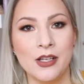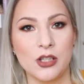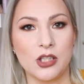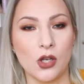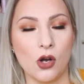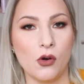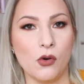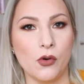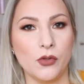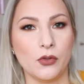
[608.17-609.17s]

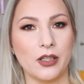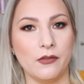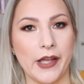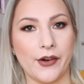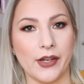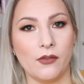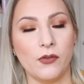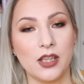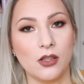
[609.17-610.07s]
so you can wear it with